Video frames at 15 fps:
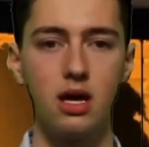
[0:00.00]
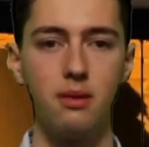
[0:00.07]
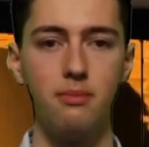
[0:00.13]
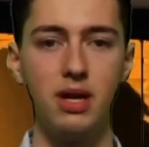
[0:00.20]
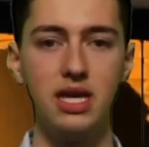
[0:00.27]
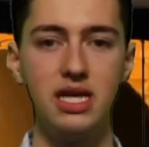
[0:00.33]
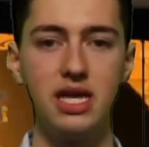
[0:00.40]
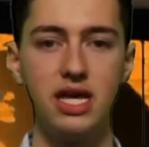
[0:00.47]

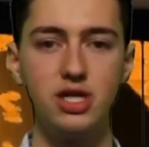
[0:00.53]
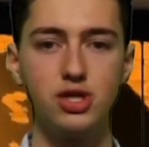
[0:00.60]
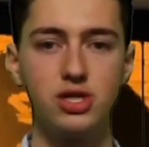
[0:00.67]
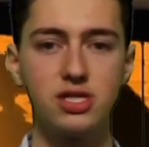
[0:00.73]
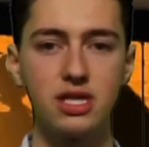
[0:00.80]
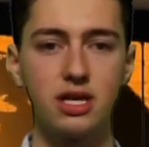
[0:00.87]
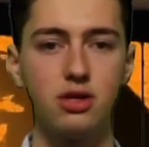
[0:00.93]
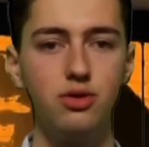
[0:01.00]
Many
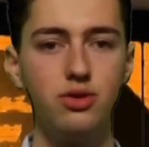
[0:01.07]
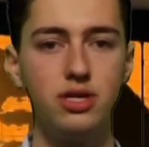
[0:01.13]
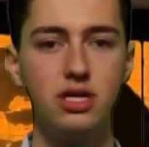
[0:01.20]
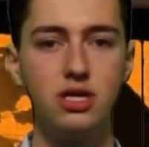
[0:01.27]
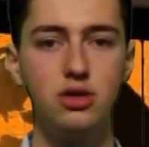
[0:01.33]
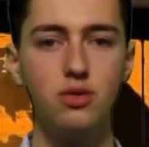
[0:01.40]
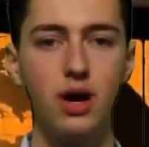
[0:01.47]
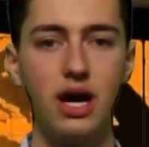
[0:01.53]
nations, including the
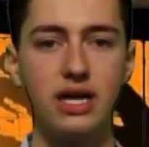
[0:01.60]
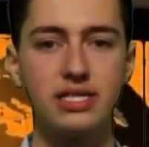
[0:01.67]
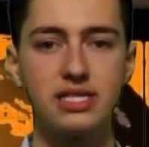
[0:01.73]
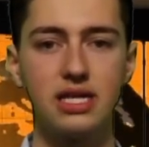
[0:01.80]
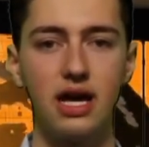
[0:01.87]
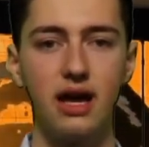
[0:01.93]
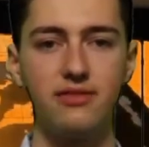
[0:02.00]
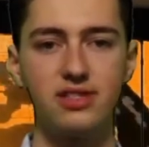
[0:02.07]
U.S.,
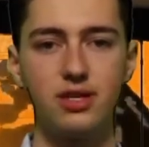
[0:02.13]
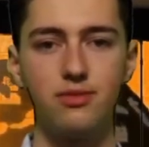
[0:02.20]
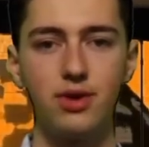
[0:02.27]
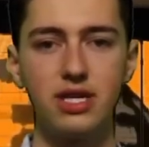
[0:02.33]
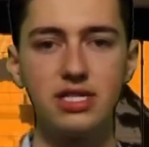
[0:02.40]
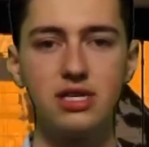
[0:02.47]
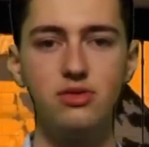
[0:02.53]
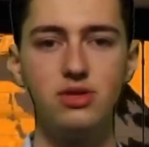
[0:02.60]
have sent
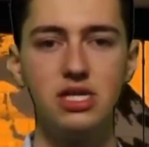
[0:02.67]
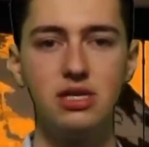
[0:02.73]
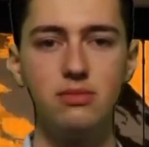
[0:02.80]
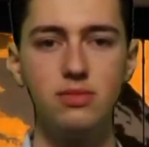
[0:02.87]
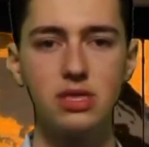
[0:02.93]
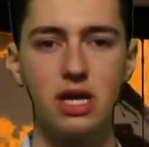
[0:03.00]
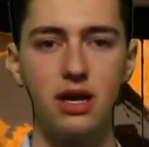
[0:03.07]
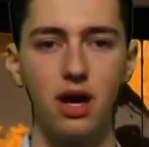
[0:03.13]
rescue
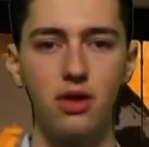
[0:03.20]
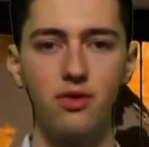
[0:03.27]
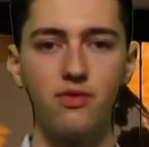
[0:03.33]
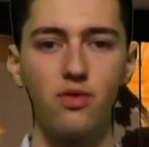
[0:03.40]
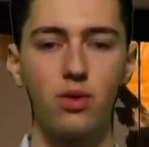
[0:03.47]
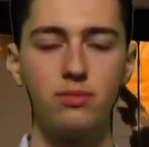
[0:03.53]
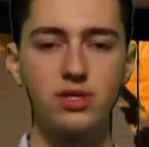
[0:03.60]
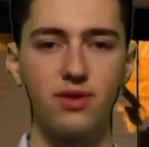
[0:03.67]
teams and other
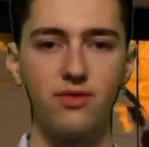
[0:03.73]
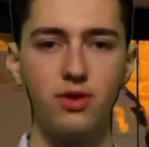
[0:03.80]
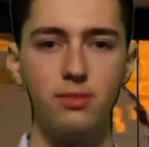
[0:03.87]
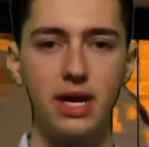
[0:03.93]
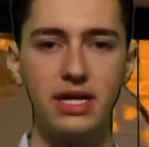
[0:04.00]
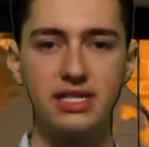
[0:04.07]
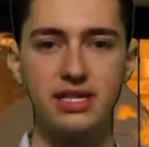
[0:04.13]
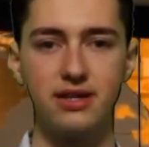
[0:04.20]
forms of
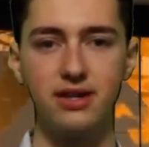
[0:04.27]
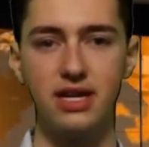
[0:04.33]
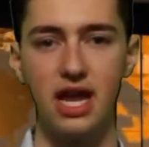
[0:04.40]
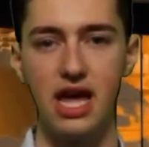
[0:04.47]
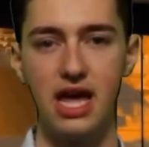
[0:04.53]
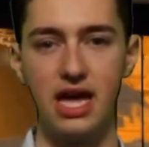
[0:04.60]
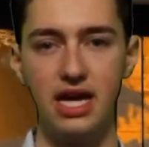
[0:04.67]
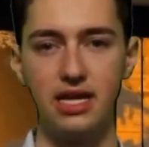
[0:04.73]
humanitarian
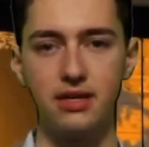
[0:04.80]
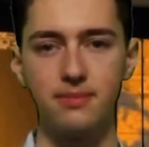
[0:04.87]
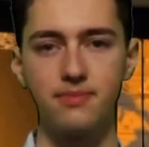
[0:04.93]
aid.